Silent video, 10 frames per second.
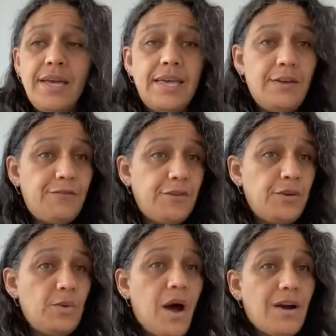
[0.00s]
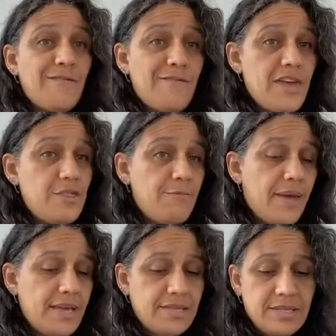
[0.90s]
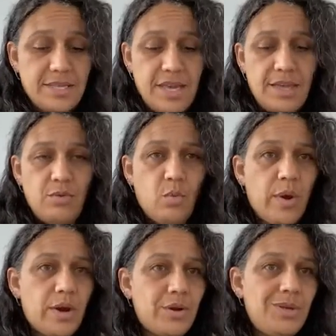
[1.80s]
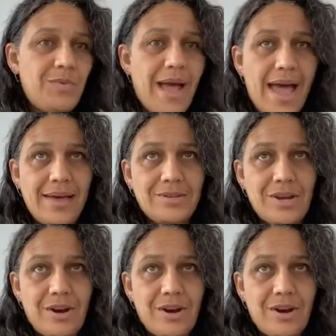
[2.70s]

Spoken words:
If you are faith-based, then where are you at?